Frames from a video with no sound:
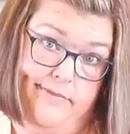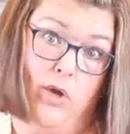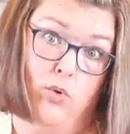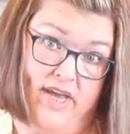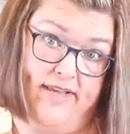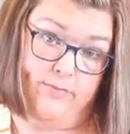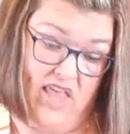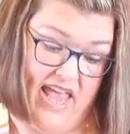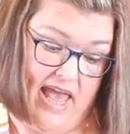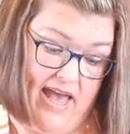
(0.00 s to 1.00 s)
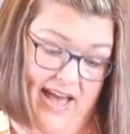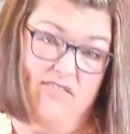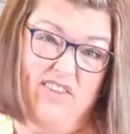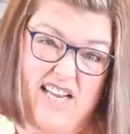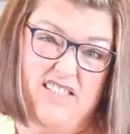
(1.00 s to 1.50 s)
Okay,
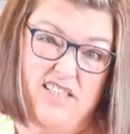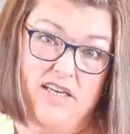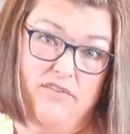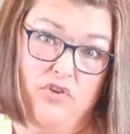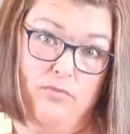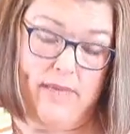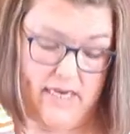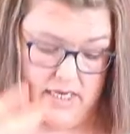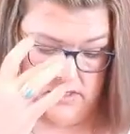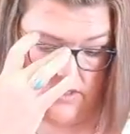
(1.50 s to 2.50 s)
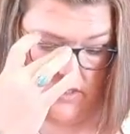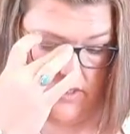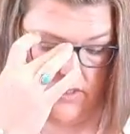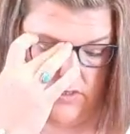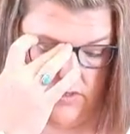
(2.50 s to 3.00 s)
I've let it sit a few minutes.
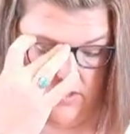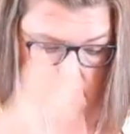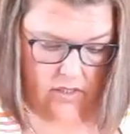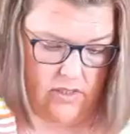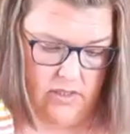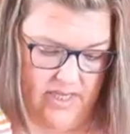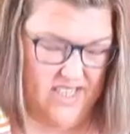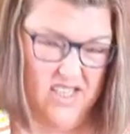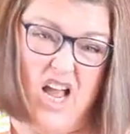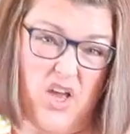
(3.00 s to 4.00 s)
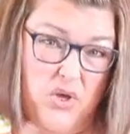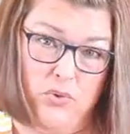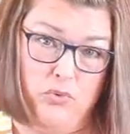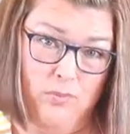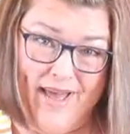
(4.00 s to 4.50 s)
It's not
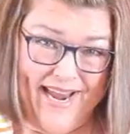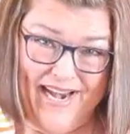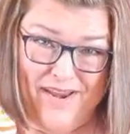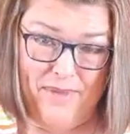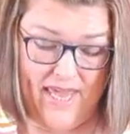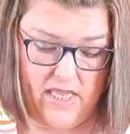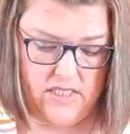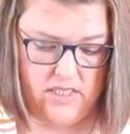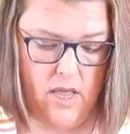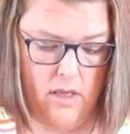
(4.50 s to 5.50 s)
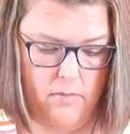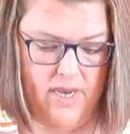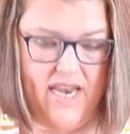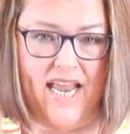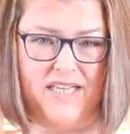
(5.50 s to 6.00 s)
cool by any means,
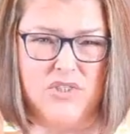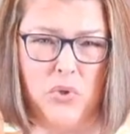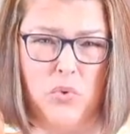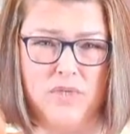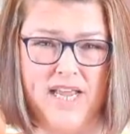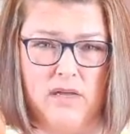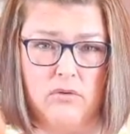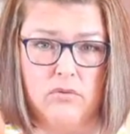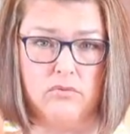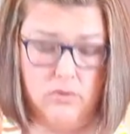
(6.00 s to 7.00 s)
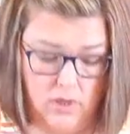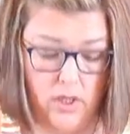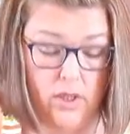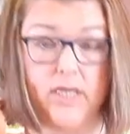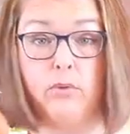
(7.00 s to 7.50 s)
but it has cooled down a
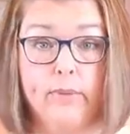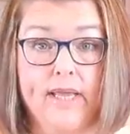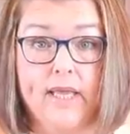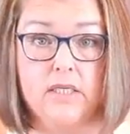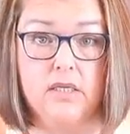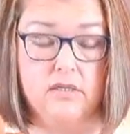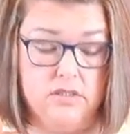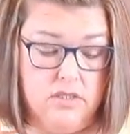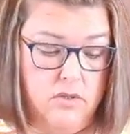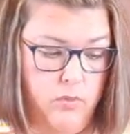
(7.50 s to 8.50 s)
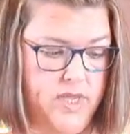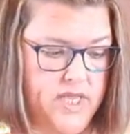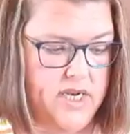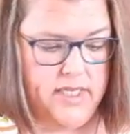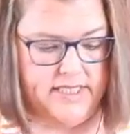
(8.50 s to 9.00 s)
little bit so that we
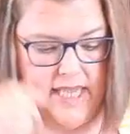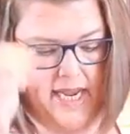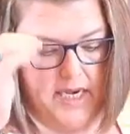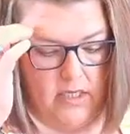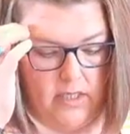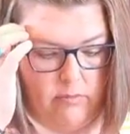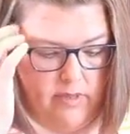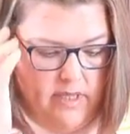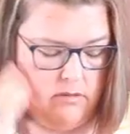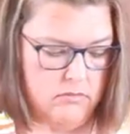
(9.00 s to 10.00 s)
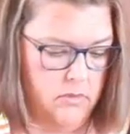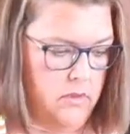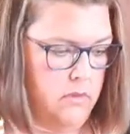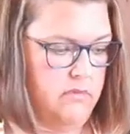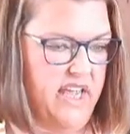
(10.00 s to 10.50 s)
at least handle it without
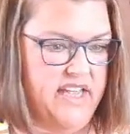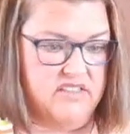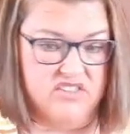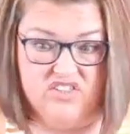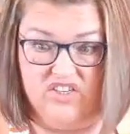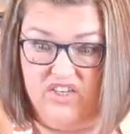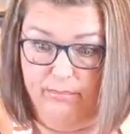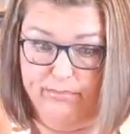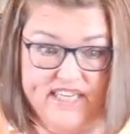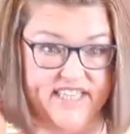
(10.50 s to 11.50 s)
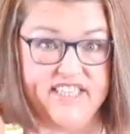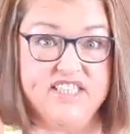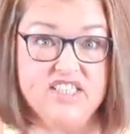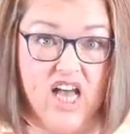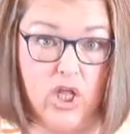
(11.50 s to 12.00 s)
getting completely
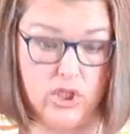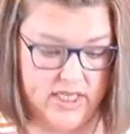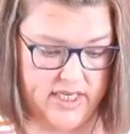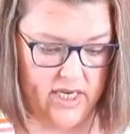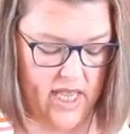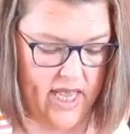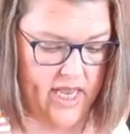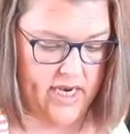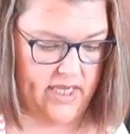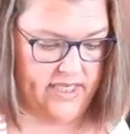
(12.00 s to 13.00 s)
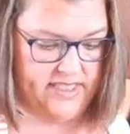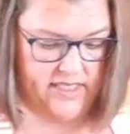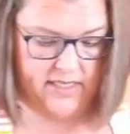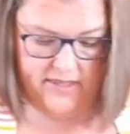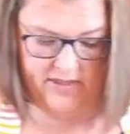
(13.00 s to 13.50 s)
scalded. Now
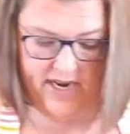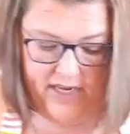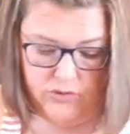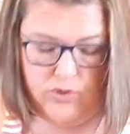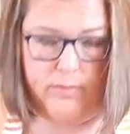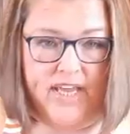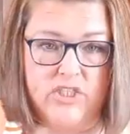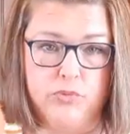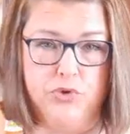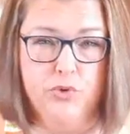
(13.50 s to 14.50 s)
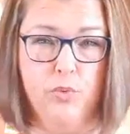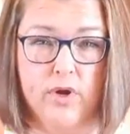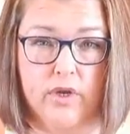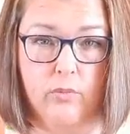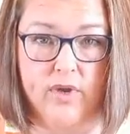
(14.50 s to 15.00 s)
listen, the nature of the beast when you're
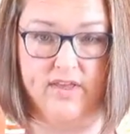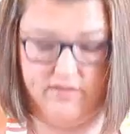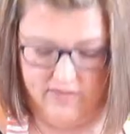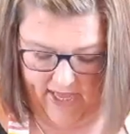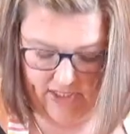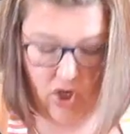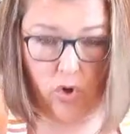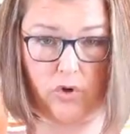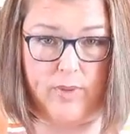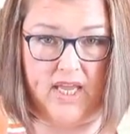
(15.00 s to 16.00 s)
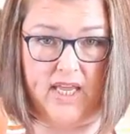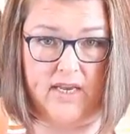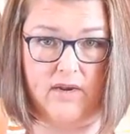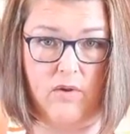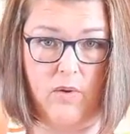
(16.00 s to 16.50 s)
working with a tart
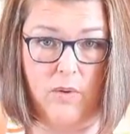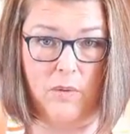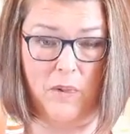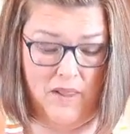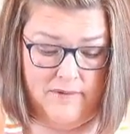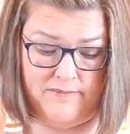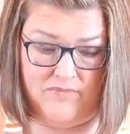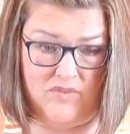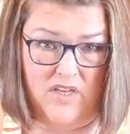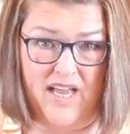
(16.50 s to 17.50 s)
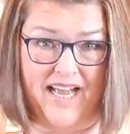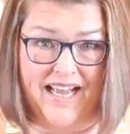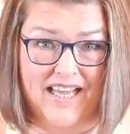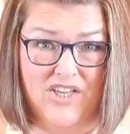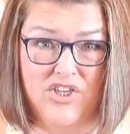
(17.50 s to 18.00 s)
pan,
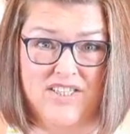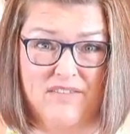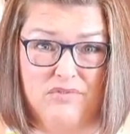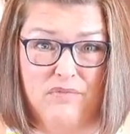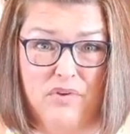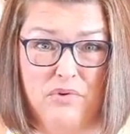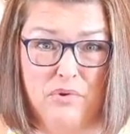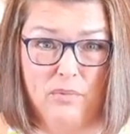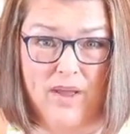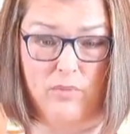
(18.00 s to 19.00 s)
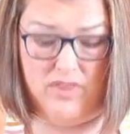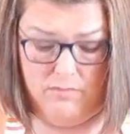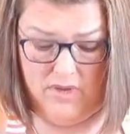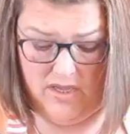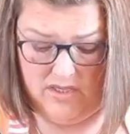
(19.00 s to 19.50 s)
you just have to feel your way with it
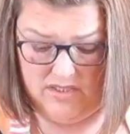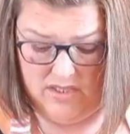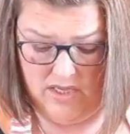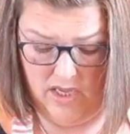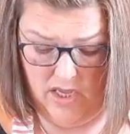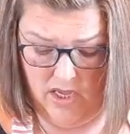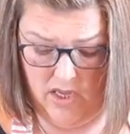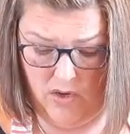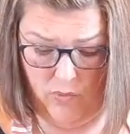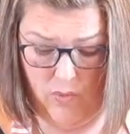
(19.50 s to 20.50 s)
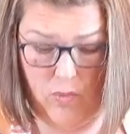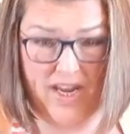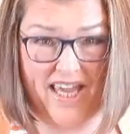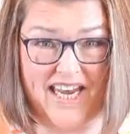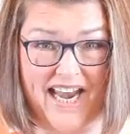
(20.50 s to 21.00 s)
because we want
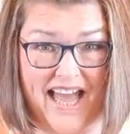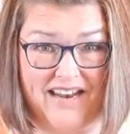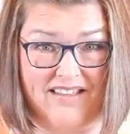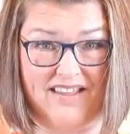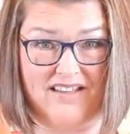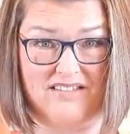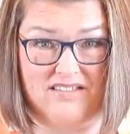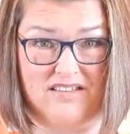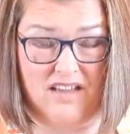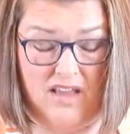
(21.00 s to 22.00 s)
to get it out of this,